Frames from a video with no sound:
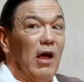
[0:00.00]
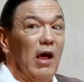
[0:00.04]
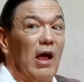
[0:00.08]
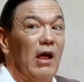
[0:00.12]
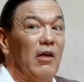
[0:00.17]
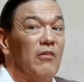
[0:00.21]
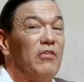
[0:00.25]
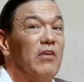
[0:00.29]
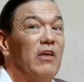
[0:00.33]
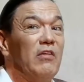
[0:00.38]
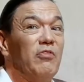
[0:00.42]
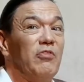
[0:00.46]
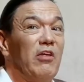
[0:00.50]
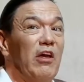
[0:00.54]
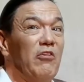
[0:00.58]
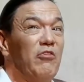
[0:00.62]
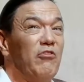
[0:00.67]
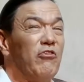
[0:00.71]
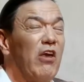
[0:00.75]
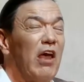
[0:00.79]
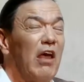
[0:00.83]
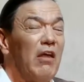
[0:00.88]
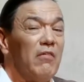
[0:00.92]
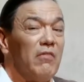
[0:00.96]
I said, they're
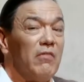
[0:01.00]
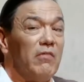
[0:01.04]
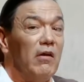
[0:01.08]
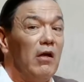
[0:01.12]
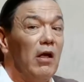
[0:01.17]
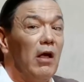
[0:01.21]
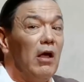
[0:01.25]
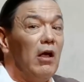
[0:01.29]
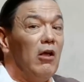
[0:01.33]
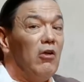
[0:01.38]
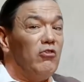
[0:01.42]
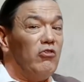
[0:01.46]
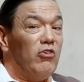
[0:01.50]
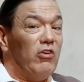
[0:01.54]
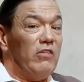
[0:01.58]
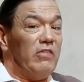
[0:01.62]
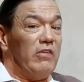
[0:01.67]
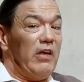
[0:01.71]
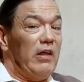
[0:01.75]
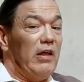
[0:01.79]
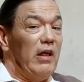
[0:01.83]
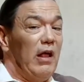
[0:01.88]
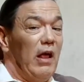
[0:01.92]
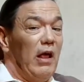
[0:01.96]
chest. She
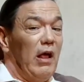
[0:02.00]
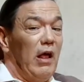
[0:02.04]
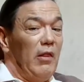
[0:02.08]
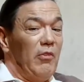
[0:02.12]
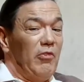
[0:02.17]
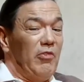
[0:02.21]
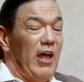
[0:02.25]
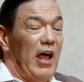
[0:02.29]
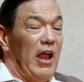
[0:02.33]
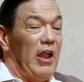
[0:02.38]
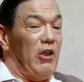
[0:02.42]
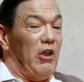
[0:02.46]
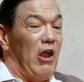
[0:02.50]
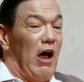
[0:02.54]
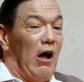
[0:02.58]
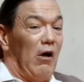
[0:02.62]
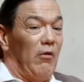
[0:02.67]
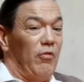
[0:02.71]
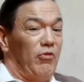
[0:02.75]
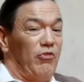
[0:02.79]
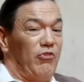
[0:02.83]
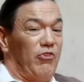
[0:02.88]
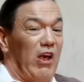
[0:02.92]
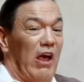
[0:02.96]
said, they're
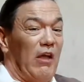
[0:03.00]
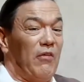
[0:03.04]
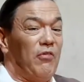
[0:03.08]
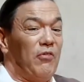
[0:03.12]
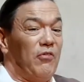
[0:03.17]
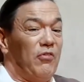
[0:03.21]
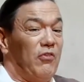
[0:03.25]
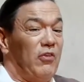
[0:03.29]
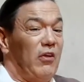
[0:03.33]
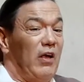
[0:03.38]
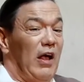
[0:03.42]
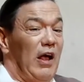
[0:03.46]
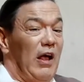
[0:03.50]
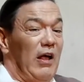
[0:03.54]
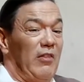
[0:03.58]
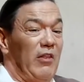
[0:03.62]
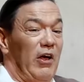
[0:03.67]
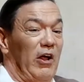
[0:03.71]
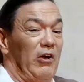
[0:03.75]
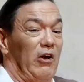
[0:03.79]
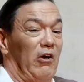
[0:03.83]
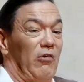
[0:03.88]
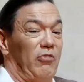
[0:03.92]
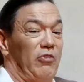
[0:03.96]
not chest.
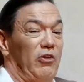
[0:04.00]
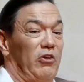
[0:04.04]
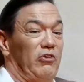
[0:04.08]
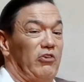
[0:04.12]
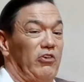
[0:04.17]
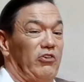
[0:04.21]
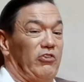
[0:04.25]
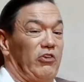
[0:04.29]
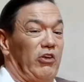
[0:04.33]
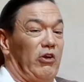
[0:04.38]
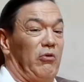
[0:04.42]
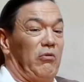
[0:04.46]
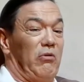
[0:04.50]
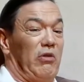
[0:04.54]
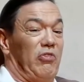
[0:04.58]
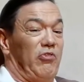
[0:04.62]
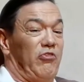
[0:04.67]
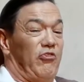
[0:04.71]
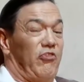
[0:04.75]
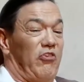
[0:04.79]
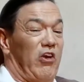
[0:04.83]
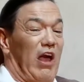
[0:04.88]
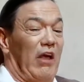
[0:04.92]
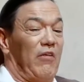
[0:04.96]
They're nothing to do with
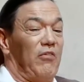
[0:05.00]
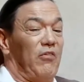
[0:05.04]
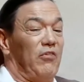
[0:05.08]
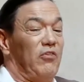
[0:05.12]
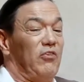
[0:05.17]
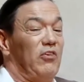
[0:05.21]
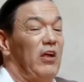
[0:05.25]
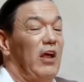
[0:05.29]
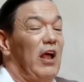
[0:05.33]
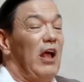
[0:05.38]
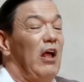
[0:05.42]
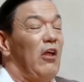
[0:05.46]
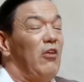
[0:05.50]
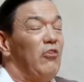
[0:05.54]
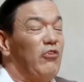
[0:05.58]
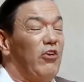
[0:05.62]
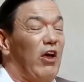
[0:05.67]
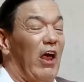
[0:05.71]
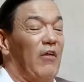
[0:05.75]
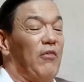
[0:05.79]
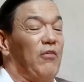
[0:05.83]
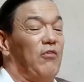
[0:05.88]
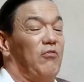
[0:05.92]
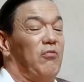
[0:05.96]
chest.
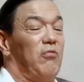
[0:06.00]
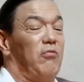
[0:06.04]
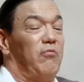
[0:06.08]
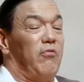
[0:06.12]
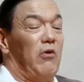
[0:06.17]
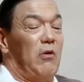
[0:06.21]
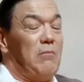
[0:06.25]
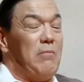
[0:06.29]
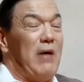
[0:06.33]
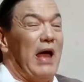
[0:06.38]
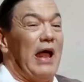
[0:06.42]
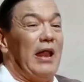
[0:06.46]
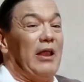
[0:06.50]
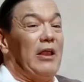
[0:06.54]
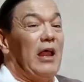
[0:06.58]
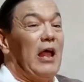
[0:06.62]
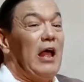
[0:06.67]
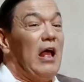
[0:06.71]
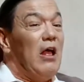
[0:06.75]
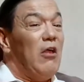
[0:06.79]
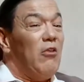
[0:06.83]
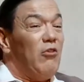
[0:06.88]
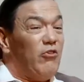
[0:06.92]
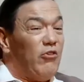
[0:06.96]
Chest for men.
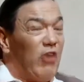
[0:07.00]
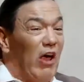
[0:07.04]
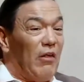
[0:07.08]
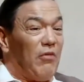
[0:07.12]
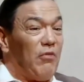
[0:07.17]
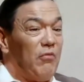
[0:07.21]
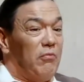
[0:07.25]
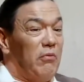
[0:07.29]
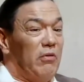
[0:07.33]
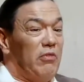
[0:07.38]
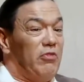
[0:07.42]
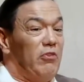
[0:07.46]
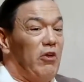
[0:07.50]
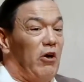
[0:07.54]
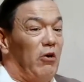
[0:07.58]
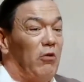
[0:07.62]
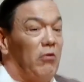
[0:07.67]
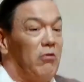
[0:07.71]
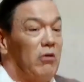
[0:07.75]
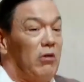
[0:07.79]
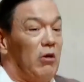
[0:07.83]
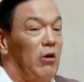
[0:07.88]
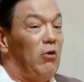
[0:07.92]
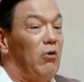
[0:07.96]
Chest with no
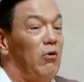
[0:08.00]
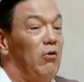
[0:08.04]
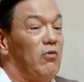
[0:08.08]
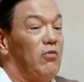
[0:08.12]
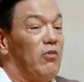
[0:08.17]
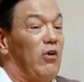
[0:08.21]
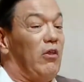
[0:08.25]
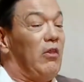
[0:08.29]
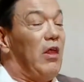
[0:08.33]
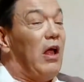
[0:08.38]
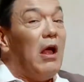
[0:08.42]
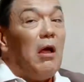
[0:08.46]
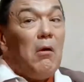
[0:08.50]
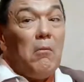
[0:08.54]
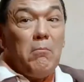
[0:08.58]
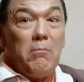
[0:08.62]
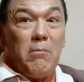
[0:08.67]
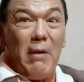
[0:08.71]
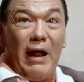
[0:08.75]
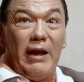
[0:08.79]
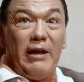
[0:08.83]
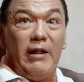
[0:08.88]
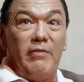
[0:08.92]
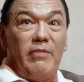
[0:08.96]
clothes on.
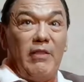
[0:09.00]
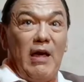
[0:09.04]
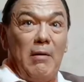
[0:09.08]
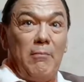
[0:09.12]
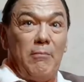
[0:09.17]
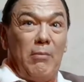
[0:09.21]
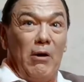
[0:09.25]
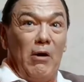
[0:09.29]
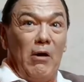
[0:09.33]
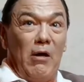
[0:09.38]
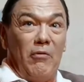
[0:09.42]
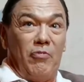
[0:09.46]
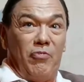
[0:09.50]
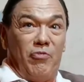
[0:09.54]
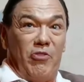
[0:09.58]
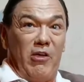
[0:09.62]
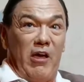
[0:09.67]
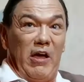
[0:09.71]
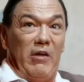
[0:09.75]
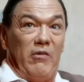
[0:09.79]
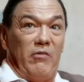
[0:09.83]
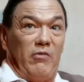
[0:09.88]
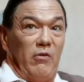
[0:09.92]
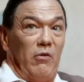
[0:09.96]
Men in their
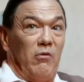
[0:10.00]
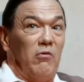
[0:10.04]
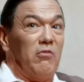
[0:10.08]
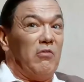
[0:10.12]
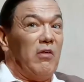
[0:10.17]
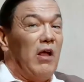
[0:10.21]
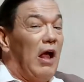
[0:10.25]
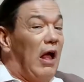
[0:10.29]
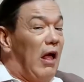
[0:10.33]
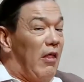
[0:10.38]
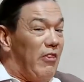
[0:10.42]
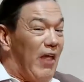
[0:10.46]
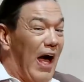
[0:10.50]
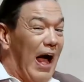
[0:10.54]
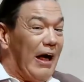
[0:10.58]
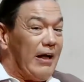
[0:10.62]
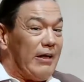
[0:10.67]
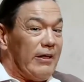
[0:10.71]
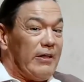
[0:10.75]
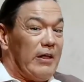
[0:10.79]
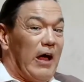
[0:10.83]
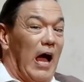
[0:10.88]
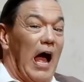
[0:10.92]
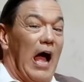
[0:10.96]
birthday suits.
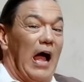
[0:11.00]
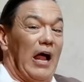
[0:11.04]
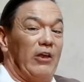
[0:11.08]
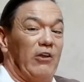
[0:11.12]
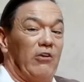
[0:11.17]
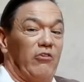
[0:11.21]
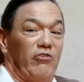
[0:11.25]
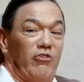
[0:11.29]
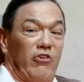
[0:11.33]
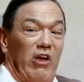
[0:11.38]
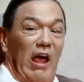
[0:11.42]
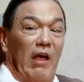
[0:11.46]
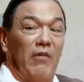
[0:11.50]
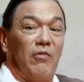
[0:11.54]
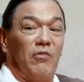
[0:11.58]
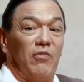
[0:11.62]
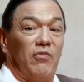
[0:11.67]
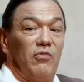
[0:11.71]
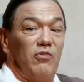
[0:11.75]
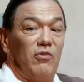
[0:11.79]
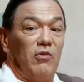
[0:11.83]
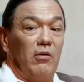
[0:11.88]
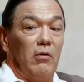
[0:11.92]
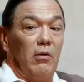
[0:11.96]
That kind of
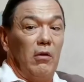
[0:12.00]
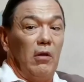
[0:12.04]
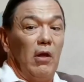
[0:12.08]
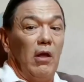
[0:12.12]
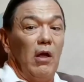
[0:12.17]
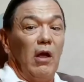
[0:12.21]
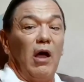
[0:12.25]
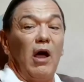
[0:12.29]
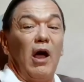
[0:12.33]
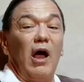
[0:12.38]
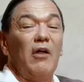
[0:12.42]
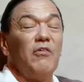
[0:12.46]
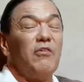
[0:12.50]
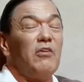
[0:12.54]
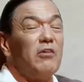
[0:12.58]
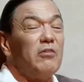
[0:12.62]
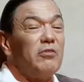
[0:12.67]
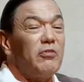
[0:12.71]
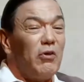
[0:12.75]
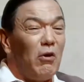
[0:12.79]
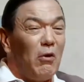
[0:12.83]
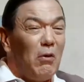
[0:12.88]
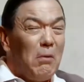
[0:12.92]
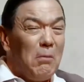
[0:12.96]
chest. I said,
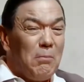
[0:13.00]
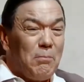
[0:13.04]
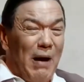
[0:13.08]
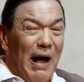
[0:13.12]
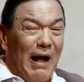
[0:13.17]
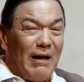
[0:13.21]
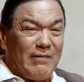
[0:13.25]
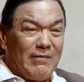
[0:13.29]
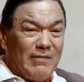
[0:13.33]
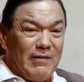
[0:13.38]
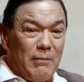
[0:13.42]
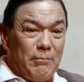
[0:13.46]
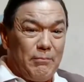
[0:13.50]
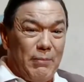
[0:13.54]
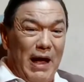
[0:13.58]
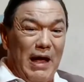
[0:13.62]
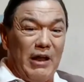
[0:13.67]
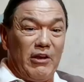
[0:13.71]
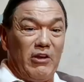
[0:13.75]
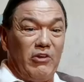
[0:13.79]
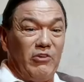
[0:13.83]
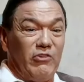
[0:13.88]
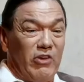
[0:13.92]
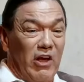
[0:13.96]
go back to
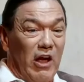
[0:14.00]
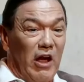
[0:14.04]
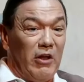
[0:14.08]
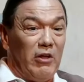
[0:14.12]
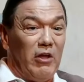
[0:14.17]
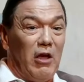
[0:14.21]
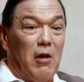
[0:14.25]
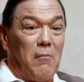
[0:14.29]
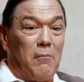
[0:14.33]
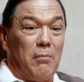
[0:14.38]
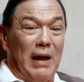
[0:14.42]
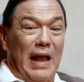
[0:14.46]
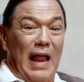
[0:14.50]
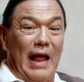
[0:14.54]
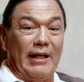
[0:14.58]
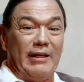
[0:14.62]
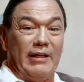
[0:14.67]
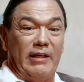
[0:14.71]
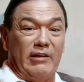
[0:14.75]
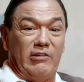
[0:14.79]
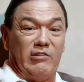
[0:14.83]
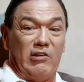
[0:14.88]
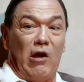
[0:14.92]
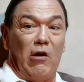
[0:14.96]
bed and turn your
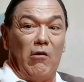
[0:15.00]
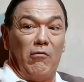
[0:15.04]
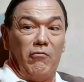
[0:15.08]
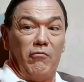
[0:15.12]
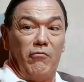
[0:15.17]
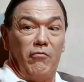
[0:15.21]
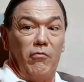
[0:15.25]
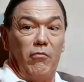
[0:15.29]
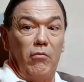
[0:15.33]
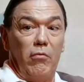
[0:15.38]
blanket off.